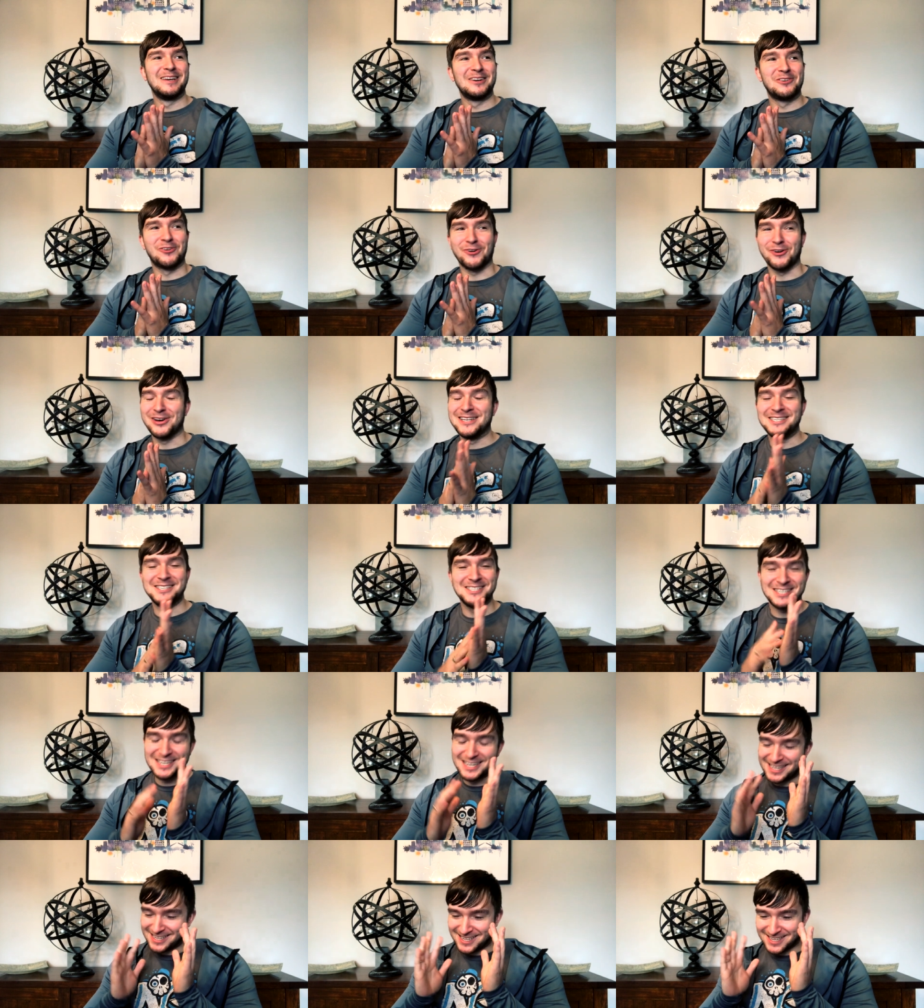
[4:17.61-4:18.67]

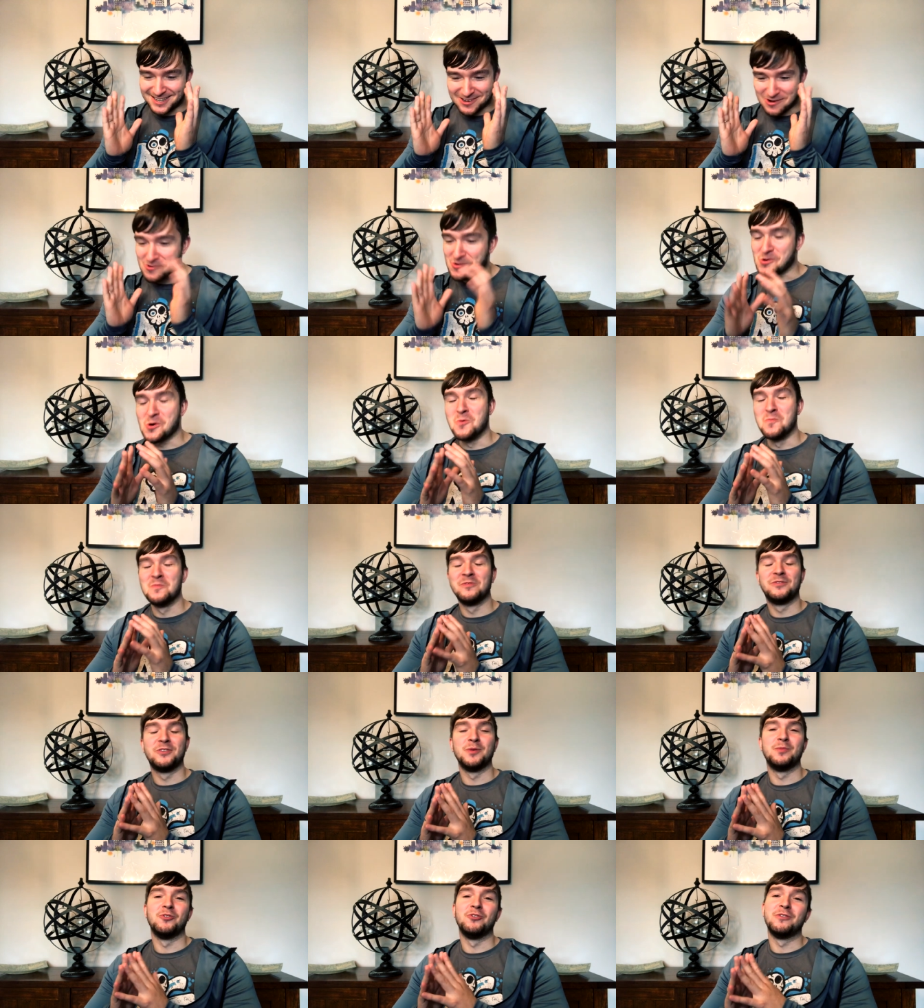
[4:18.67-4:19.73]
cringy,
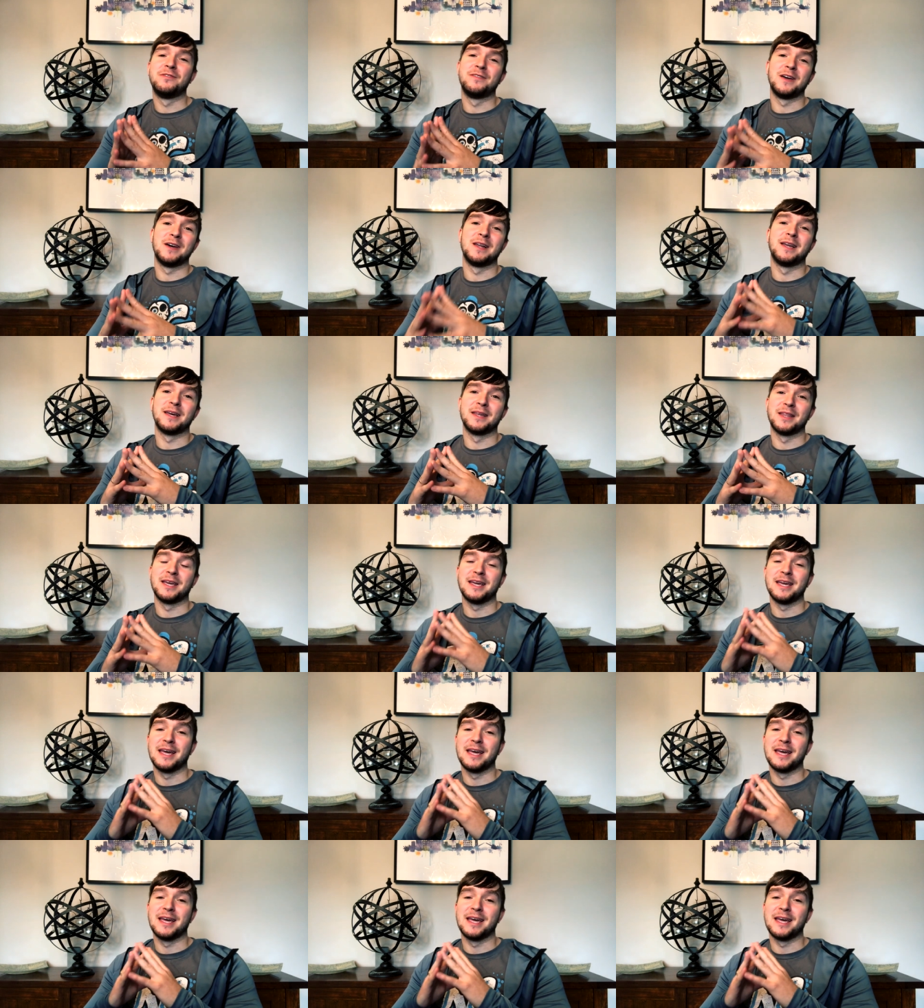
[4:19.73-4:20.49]
uncomfortable feeling that